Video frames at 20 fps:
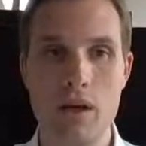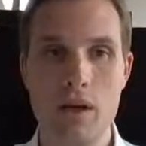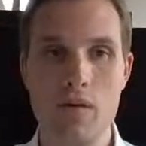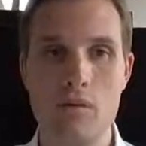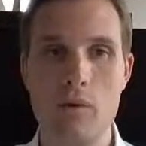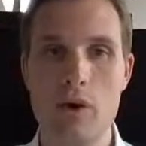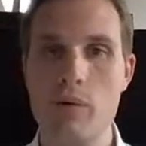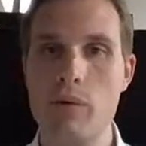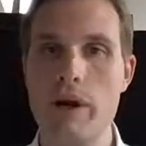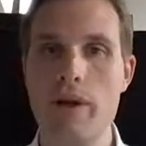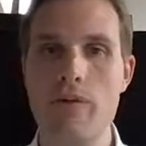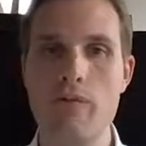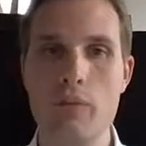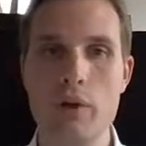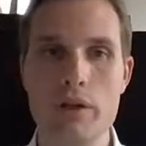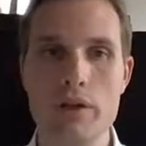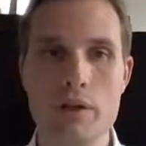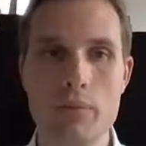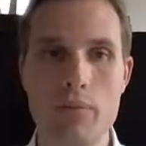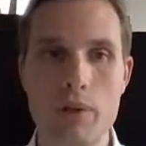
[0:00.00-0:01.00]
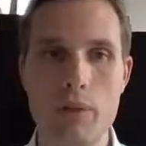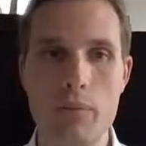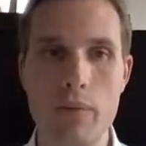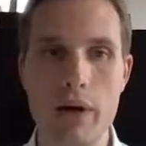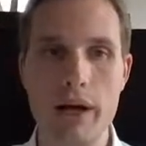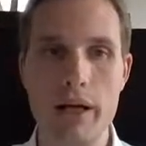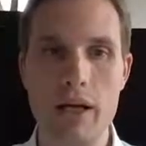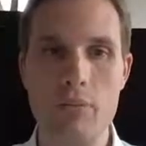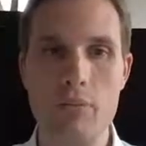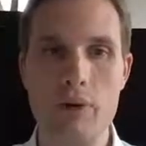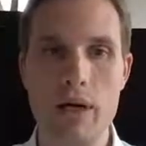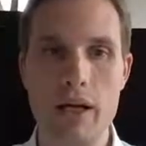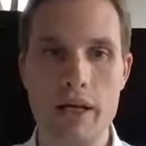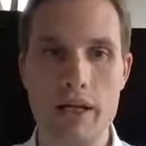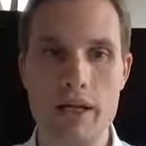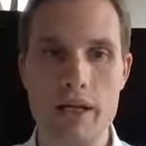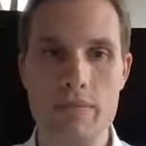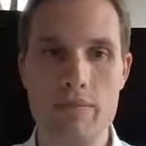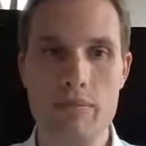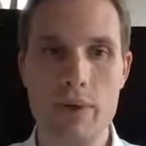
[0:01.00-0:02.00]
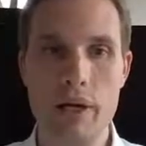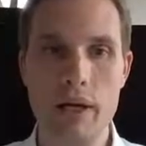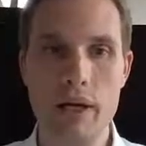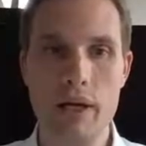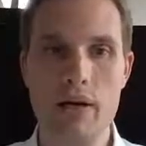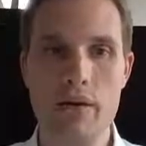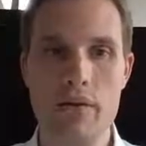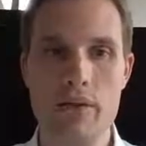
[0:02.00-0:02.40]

where we have multiple buyer parties bidding on the